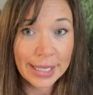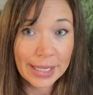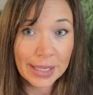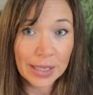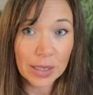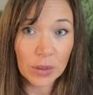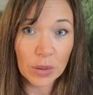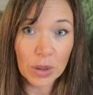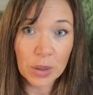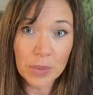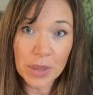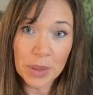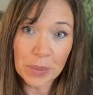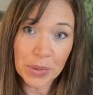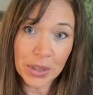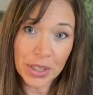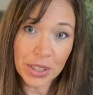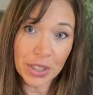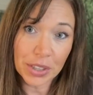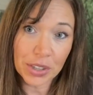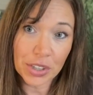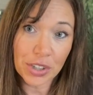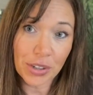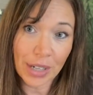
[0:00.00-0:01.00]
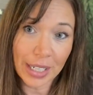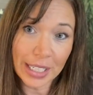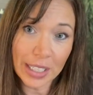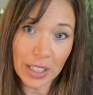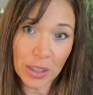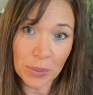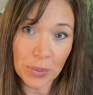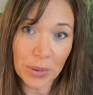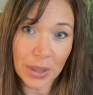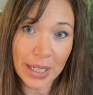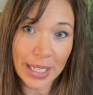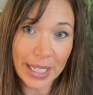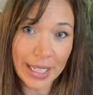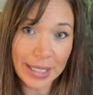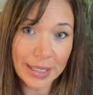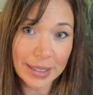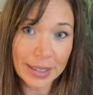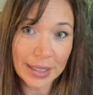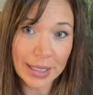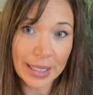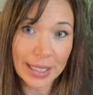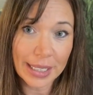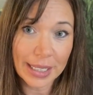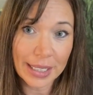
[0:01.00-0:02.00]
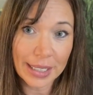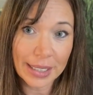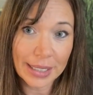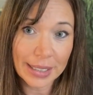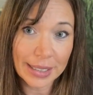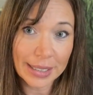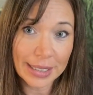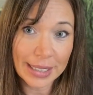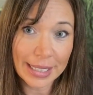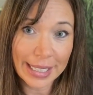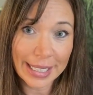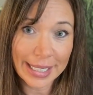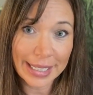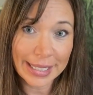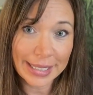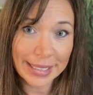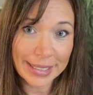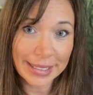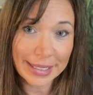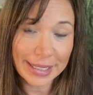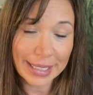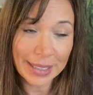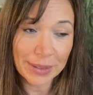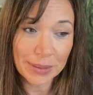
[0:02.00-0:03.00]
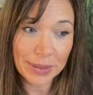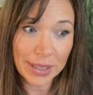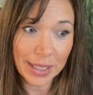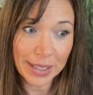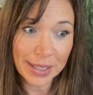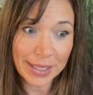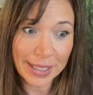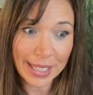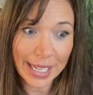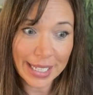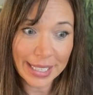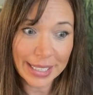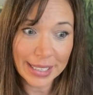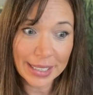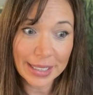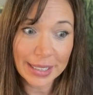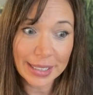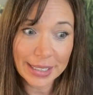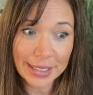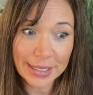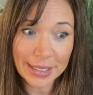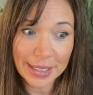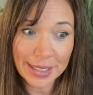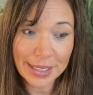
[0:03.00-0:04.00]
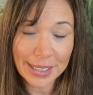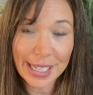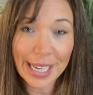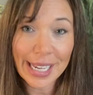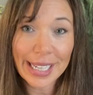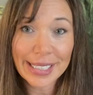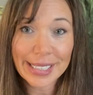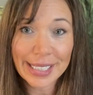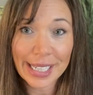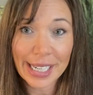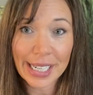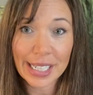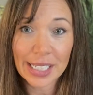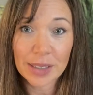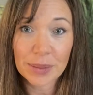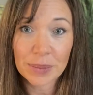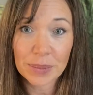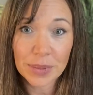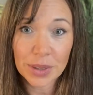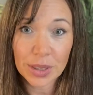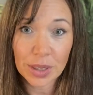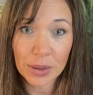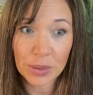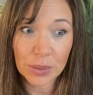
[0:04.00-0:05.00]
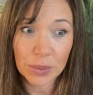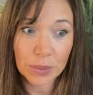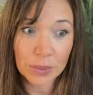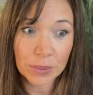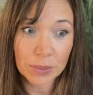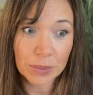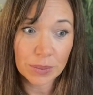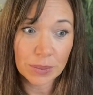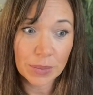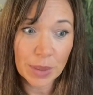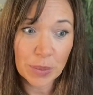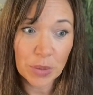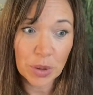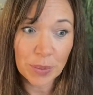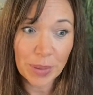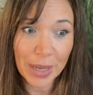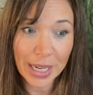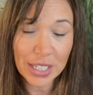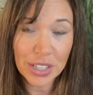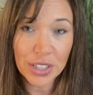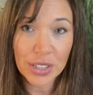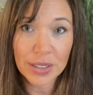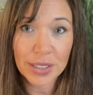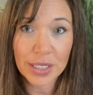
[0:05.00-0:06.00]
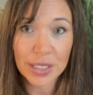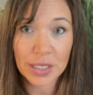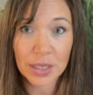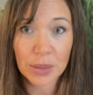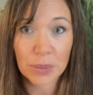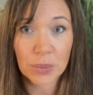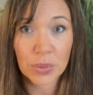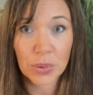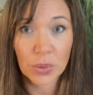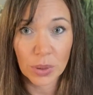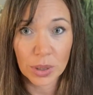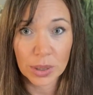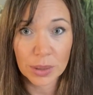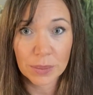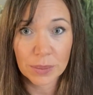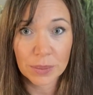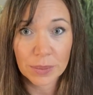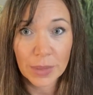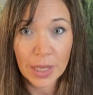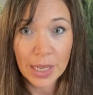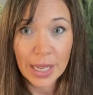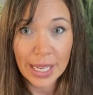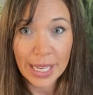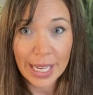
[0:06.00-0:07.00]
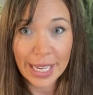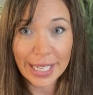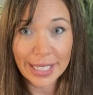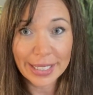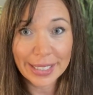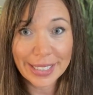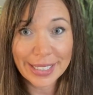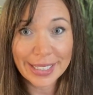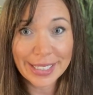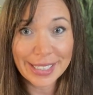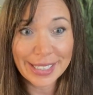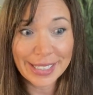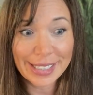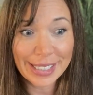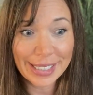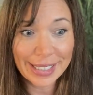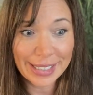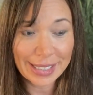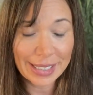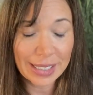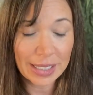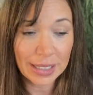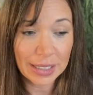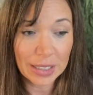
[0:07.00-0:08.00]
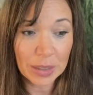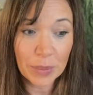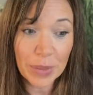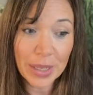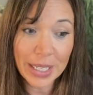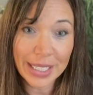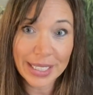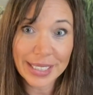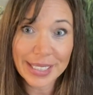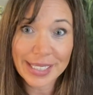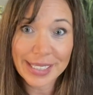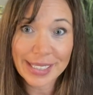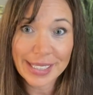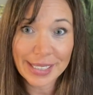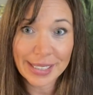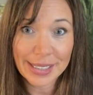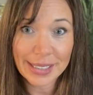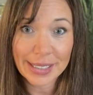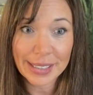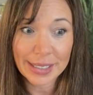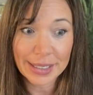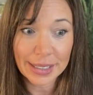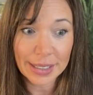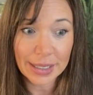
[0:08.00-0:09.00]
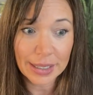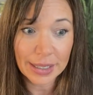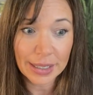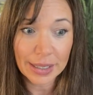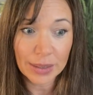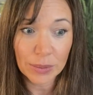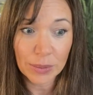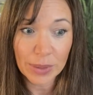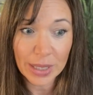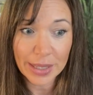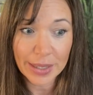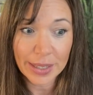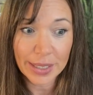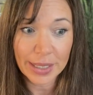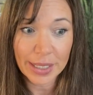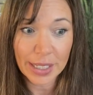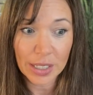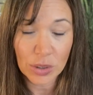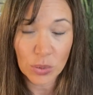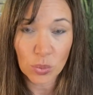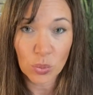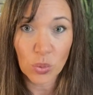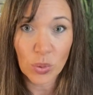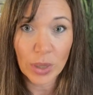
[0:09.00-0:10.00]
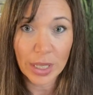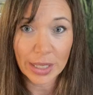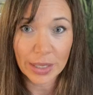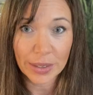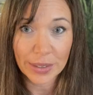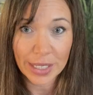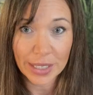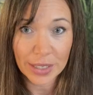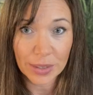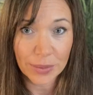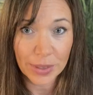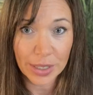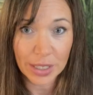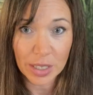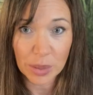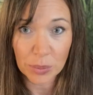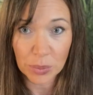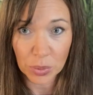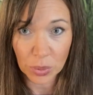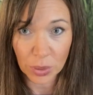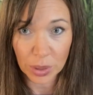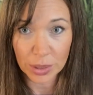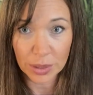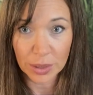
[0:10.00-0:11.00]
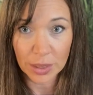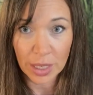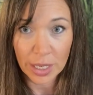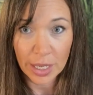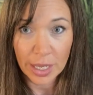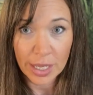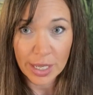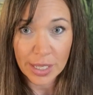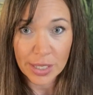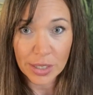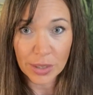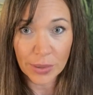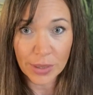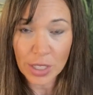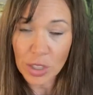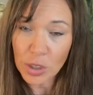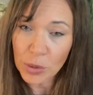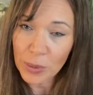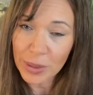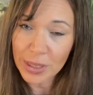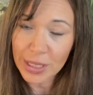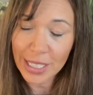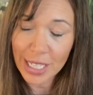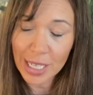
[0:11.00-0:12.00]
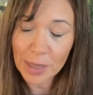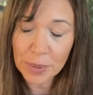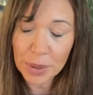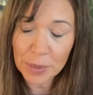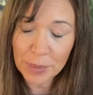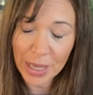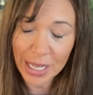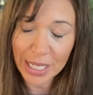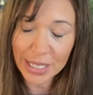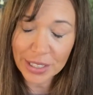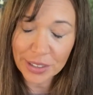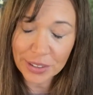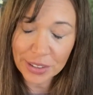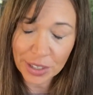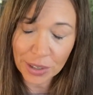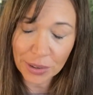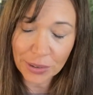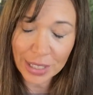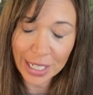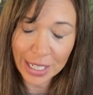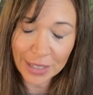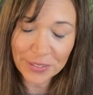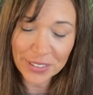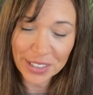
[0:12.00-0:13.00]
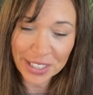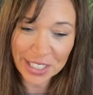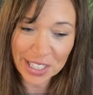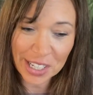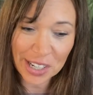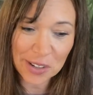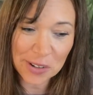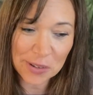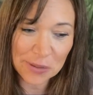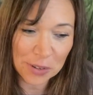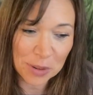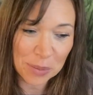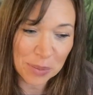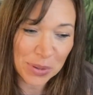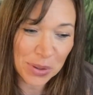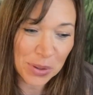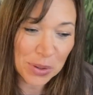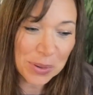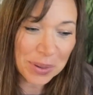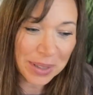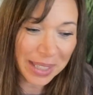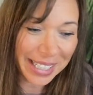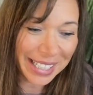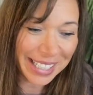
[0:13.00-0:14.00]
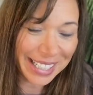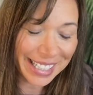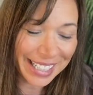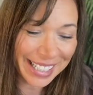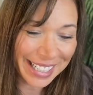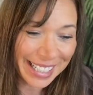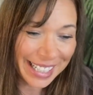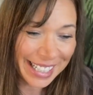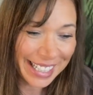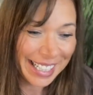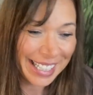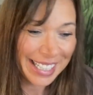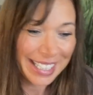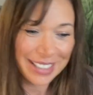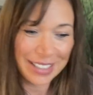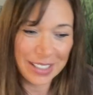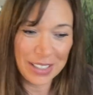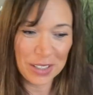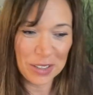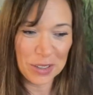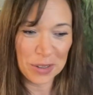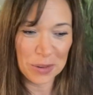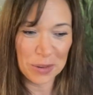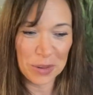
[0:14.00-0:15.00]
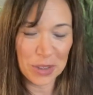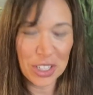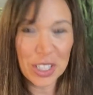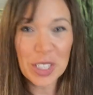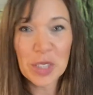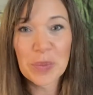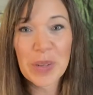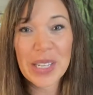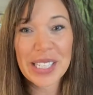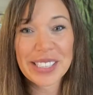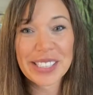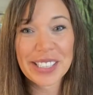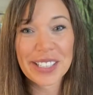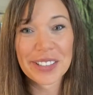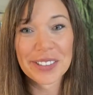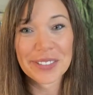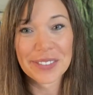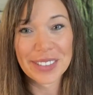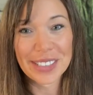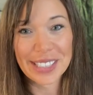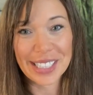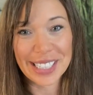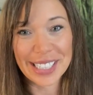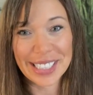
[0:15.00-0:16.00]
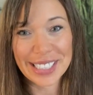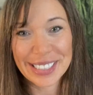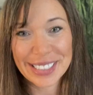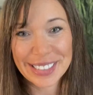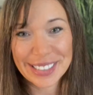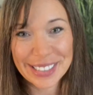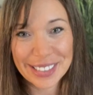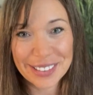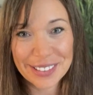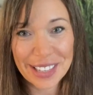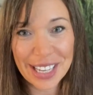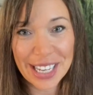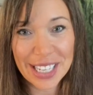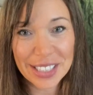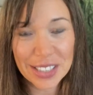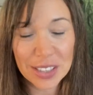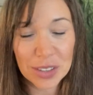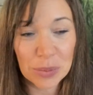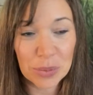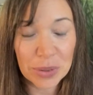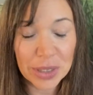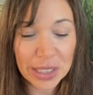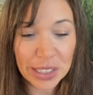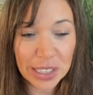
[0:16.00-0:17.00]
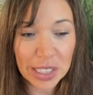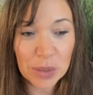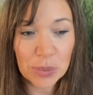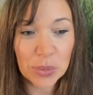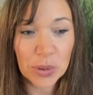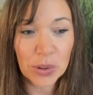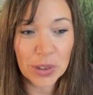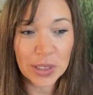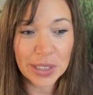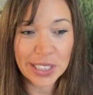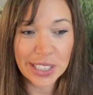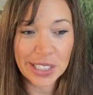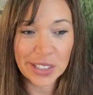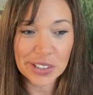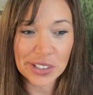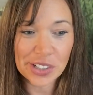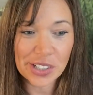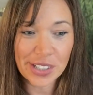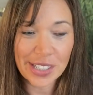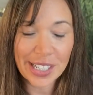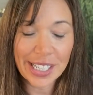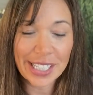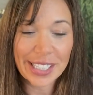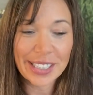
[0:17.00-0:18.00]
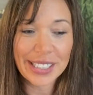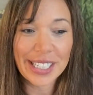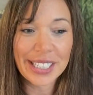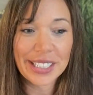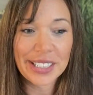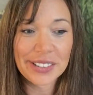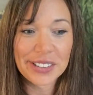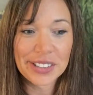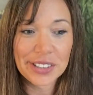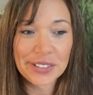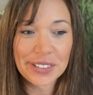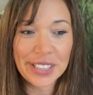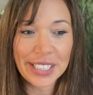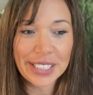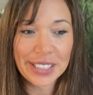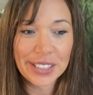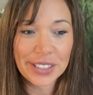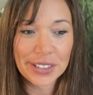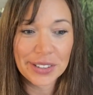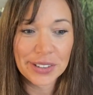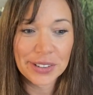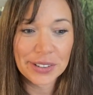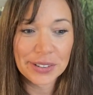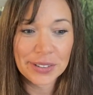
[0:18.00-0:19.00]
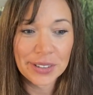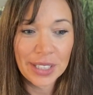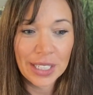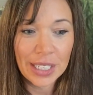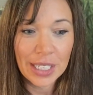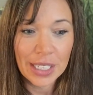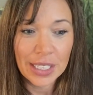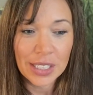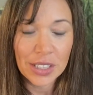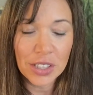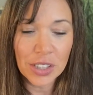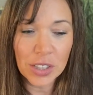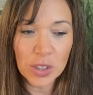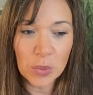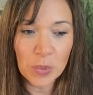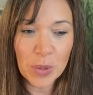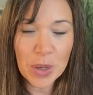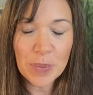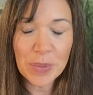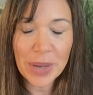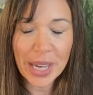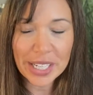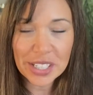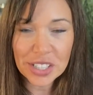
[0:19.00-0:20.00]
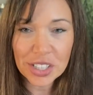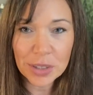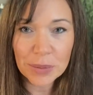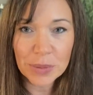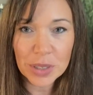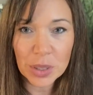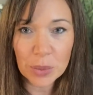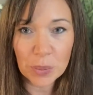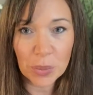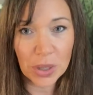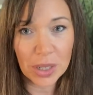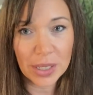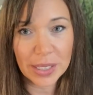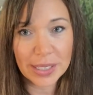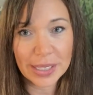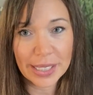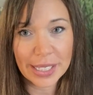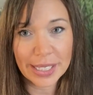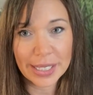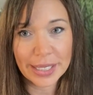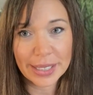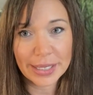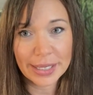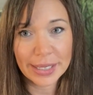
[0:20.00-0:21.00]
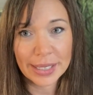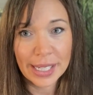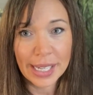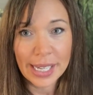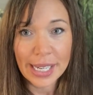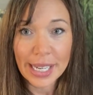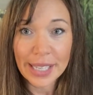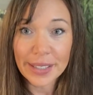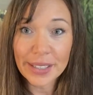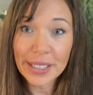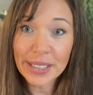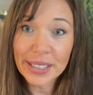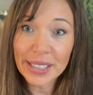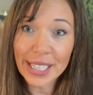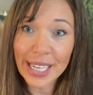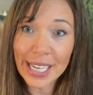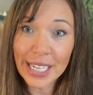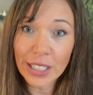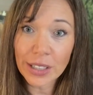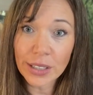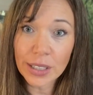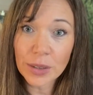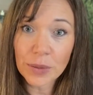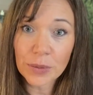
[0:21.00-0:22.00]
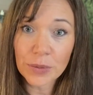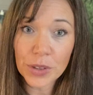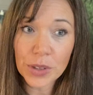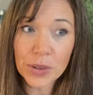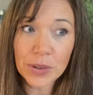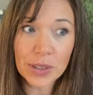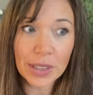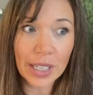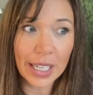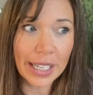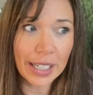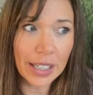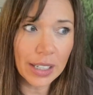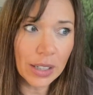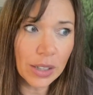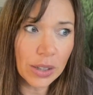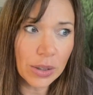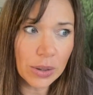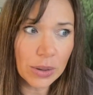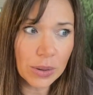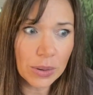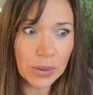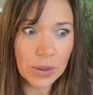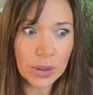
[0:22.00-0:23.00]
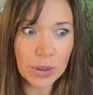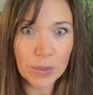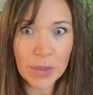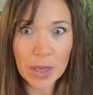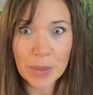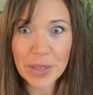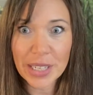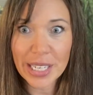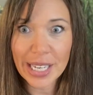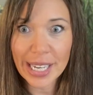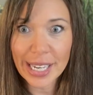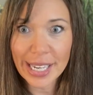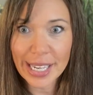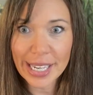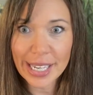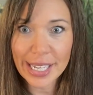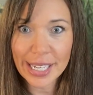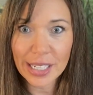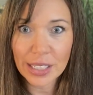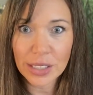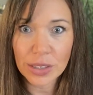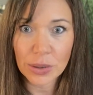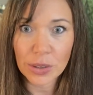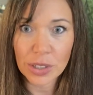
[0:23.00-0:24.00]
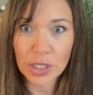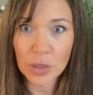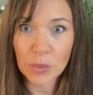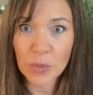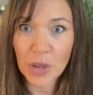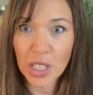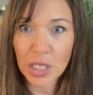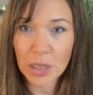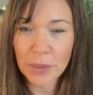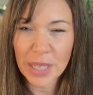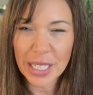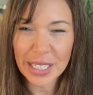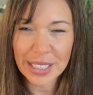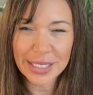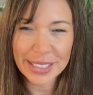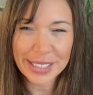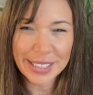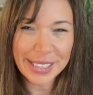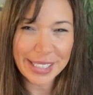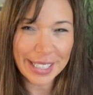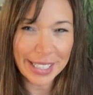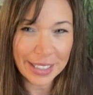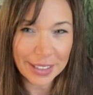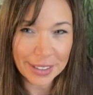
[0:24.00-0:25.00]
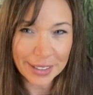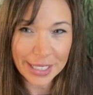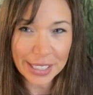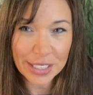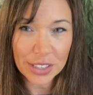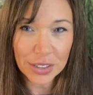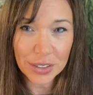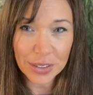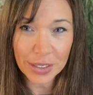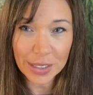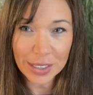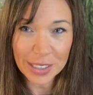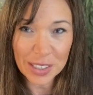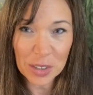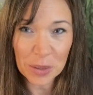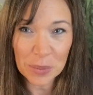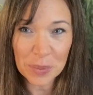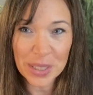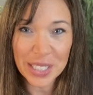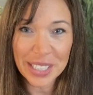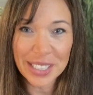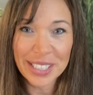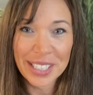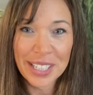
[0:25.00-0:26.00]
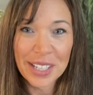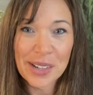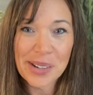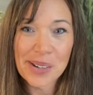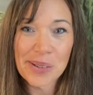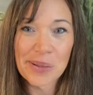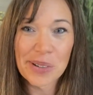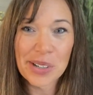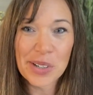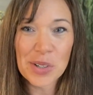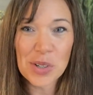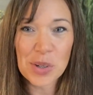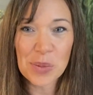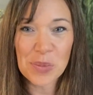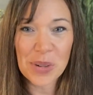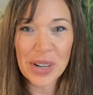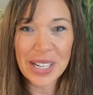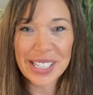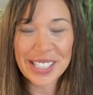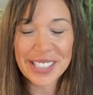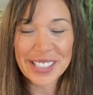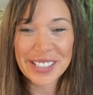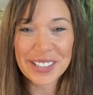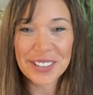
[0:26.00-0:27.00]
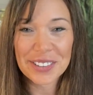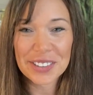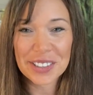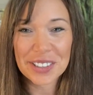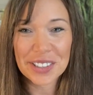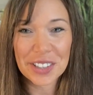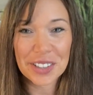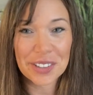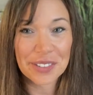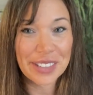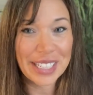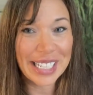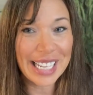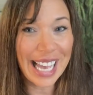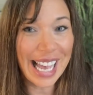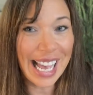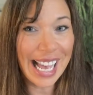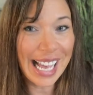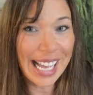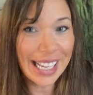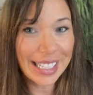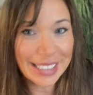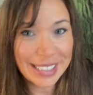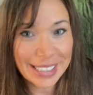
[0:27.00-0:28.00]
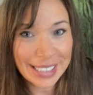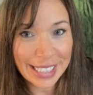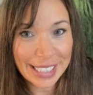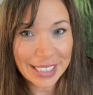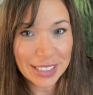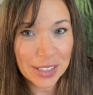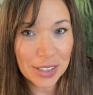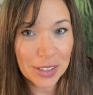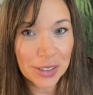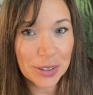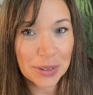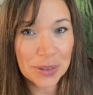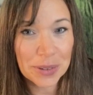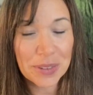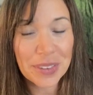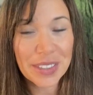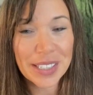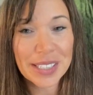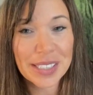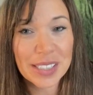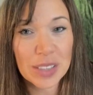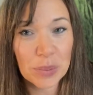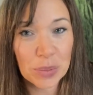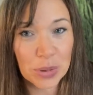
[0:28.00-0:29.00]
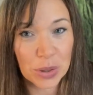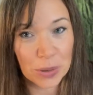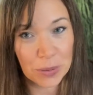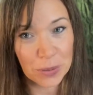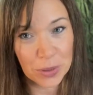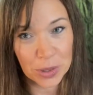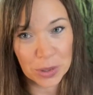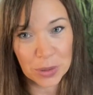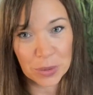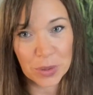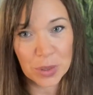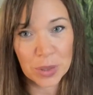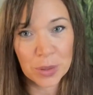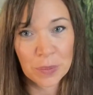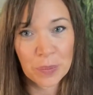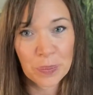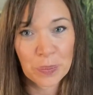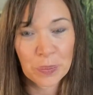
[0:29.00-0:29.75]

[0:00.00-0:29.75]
So remember, you're training your brain, and it does take time. So remember, patience is important, and to be consistent with it as well. That's very important. So here's what to keep in mind: you don't have to go from zucchini to cheese pizza overnight. So that's really important to understand that you do need to just be patient with the process, and then layer in foods like oats, maybe eggs, or a small amount of dairy, just a little bit, once your brain is no longer reacting to the simpler foods.